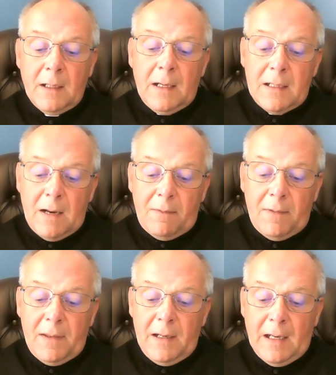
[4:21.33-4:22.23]

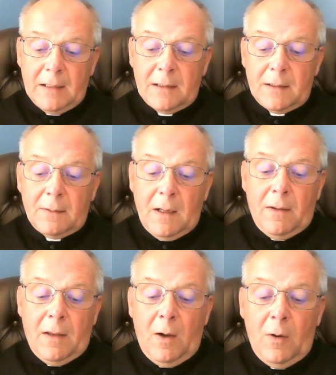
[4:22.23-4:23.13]
nevertheless,
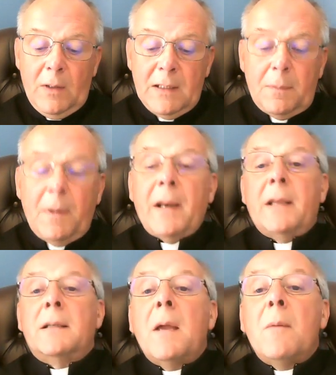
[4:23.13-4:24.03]
the Holy
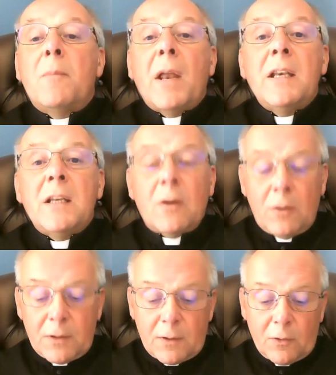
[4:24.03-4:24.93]
Spirit,
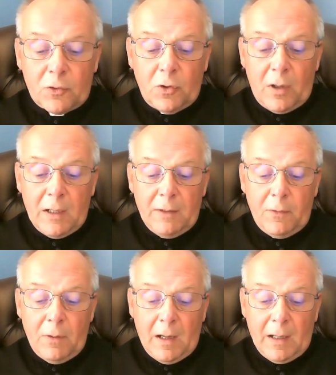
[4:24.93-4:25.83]
Pentecostal joy if you
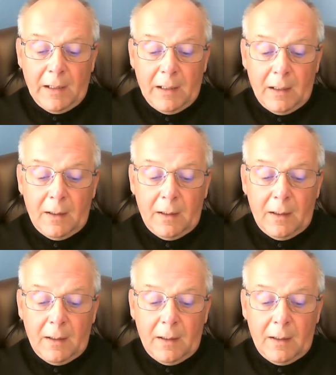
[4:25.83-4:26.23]
like,